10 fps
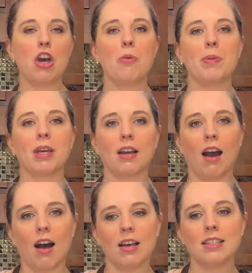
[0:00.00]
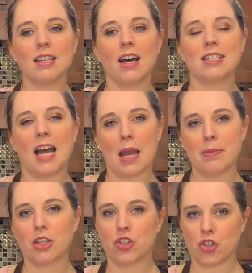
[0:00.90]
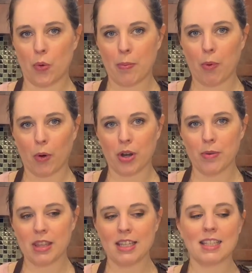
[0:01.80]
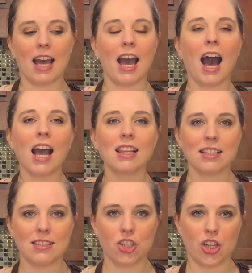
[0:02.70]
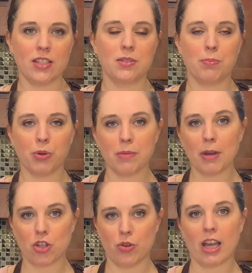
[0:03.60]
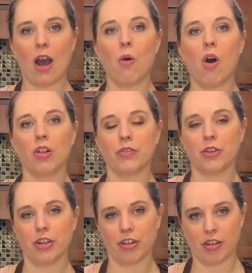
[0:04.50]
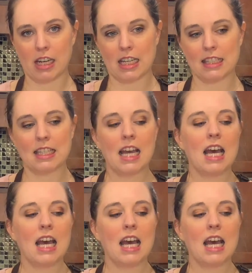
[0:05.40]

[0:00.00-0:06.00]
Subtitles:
Because timing is so important with this, I highly suggest pre-measuring out all of your ingredients.